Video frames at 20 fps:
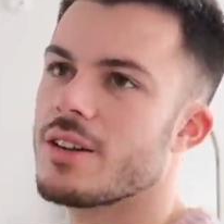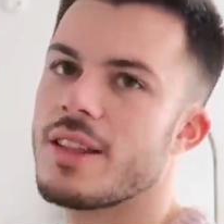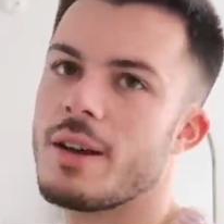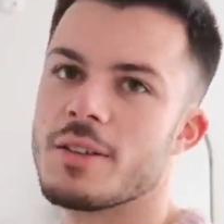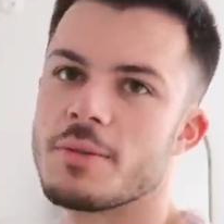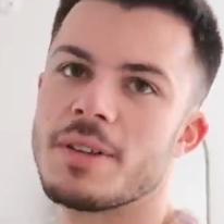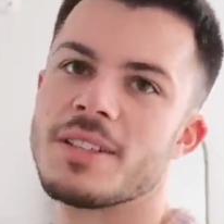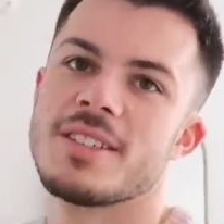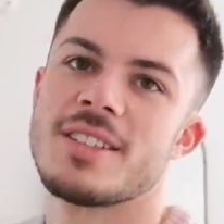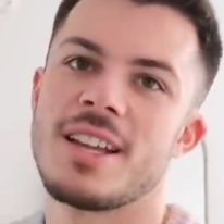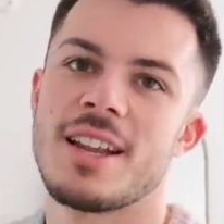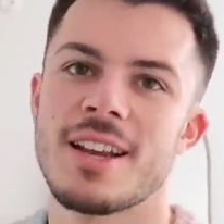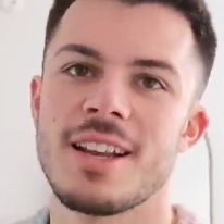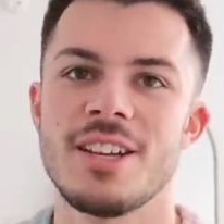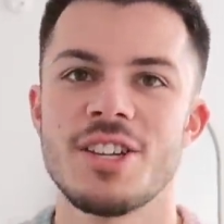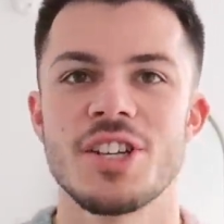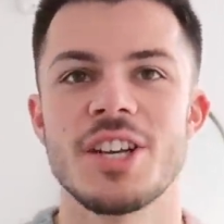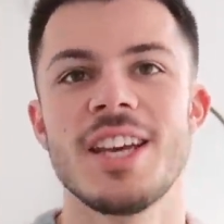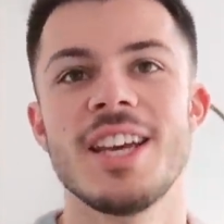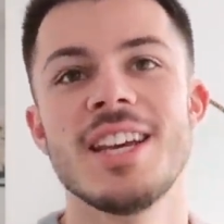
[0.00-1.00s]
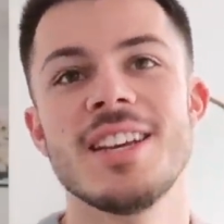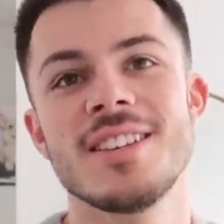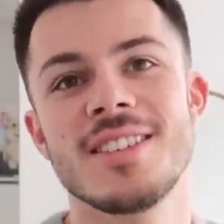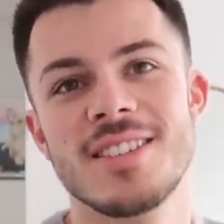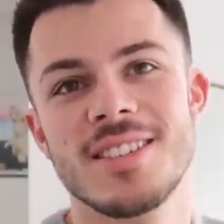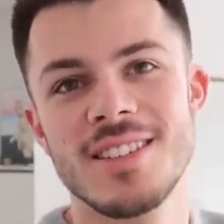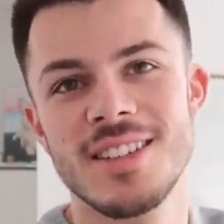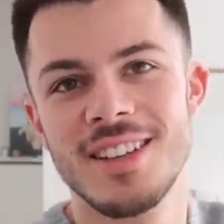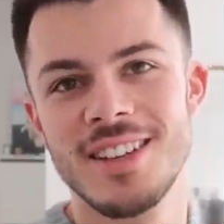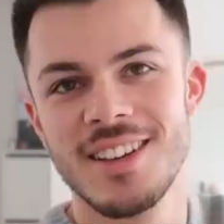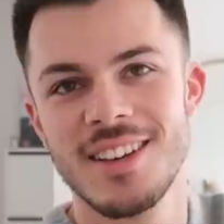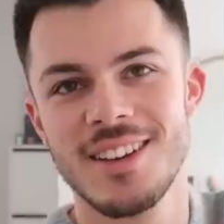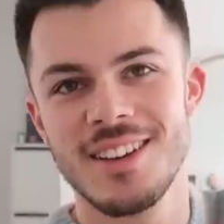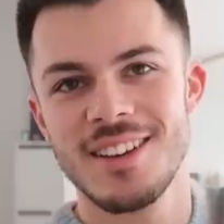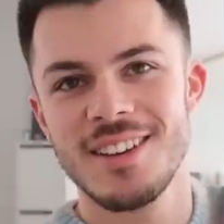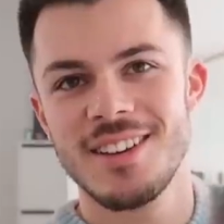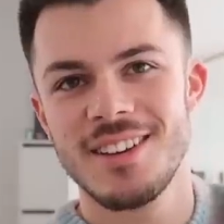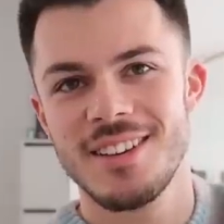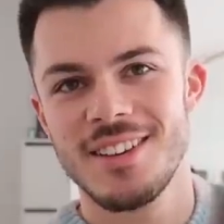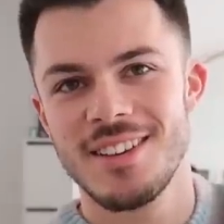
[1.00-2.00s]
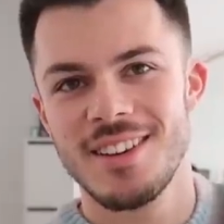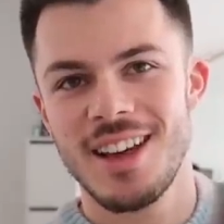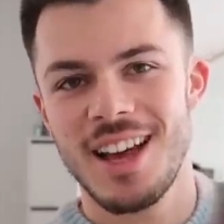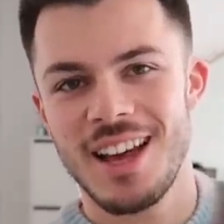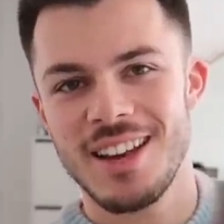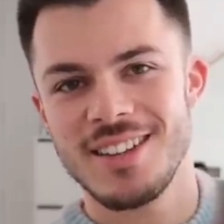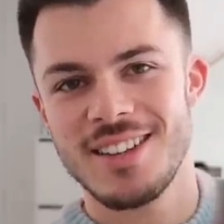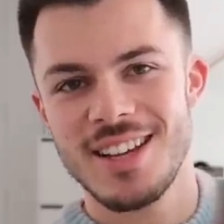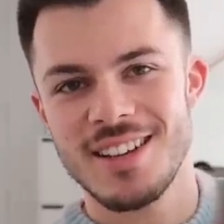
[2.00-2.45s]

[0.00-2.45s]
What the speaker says: That was meant to sound like Alicia Keys, and